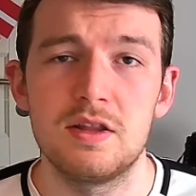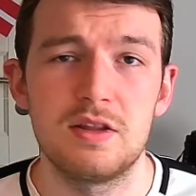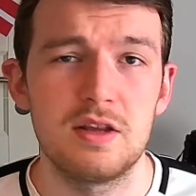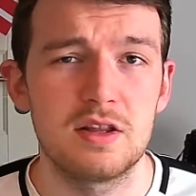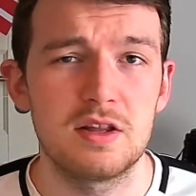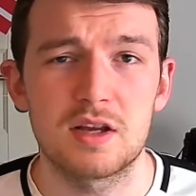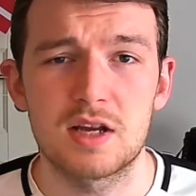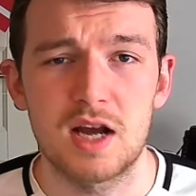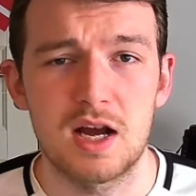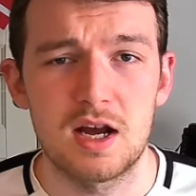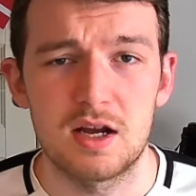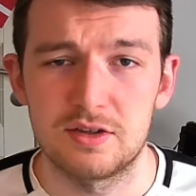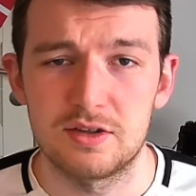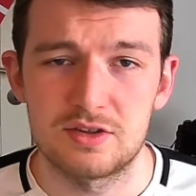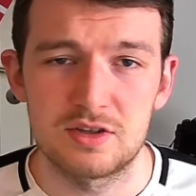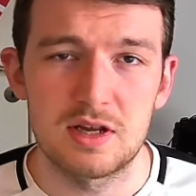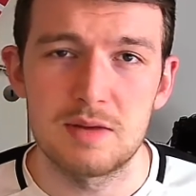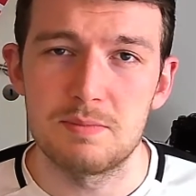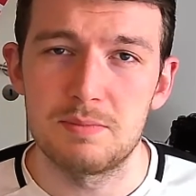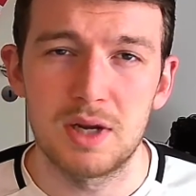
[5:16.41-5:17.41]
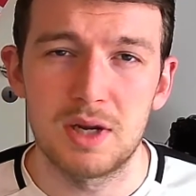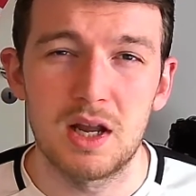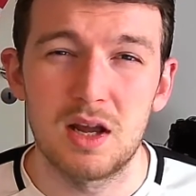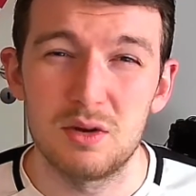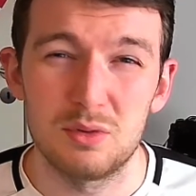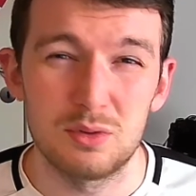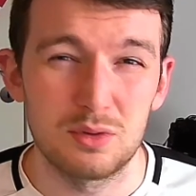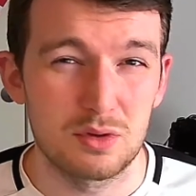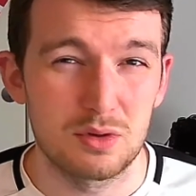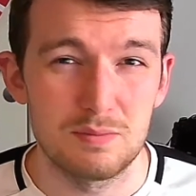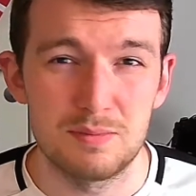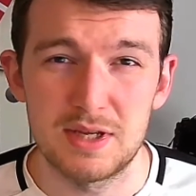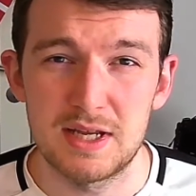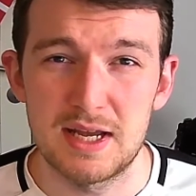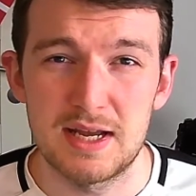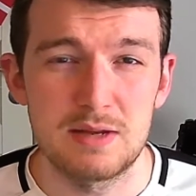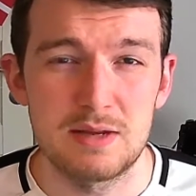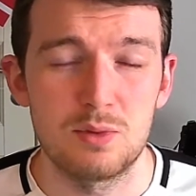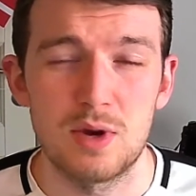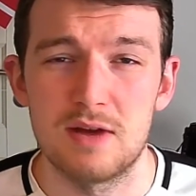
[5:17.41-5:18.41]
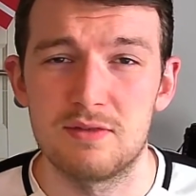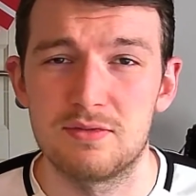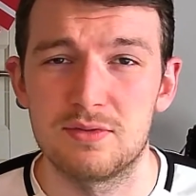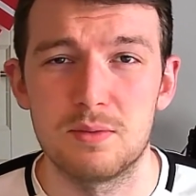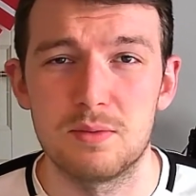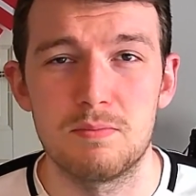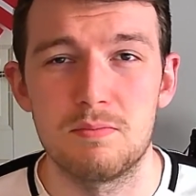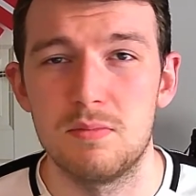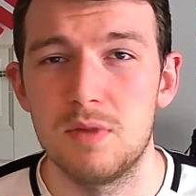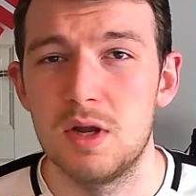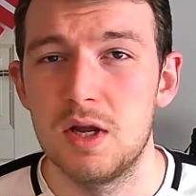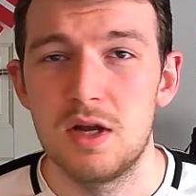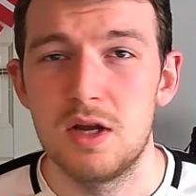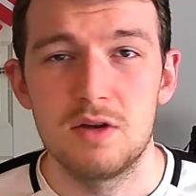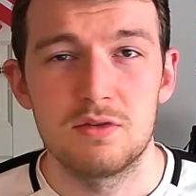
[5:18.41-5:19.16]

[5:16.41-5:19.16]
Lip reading: The other cards, like below, can be anywhere from